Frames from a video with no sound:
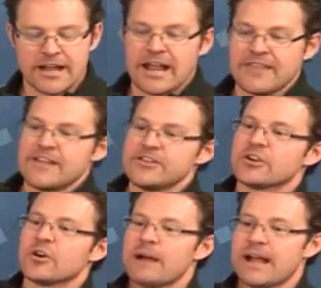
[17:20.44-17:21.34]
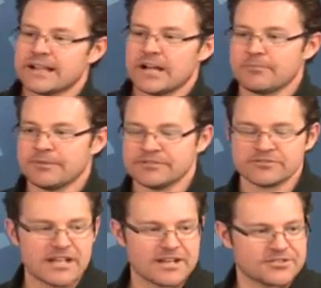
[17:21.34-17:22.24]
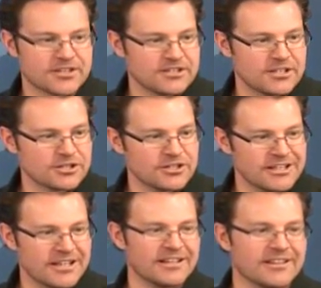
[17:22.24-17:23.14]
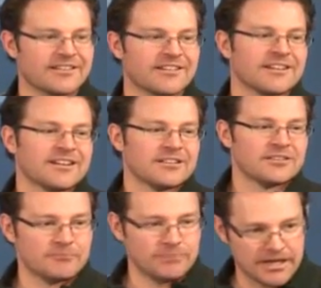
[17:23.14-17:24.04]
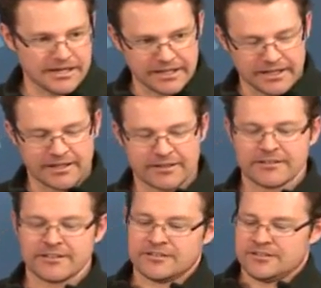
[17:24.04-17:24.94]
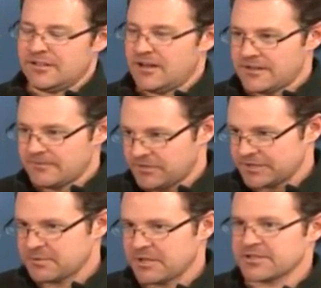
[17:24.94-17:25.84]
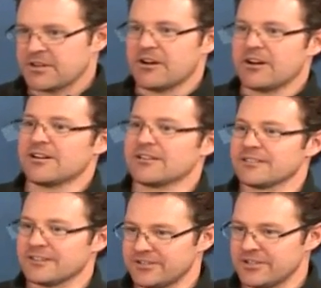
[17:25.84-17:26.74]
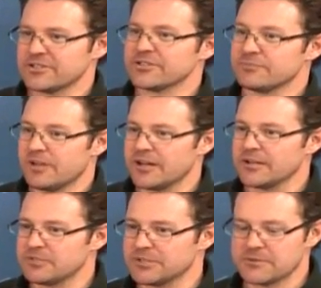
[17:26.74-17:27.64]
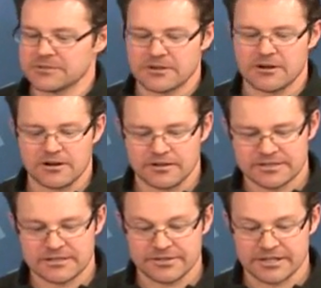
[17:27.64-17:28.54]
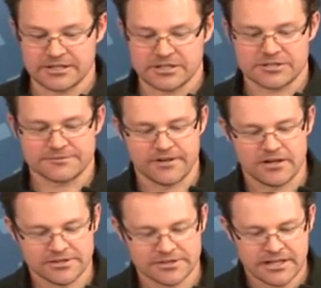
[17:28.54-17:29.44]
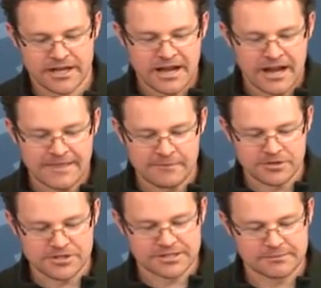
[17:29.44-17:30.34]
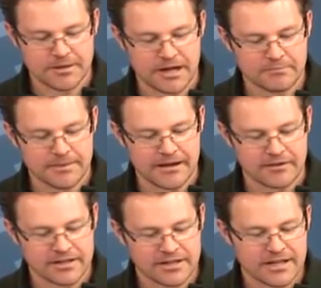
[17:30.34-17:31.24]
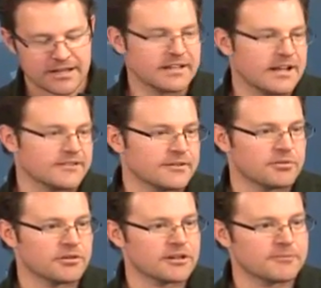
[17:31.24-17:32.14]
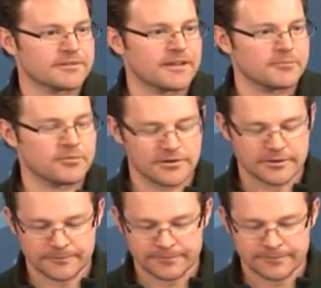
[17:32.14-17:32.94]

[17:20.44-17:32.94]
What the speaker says: and then you go back up and test the condition again. Body, and then ++r, condition, body, ++r, till the condition's false, and then we're just going to pop out and end the program at that point.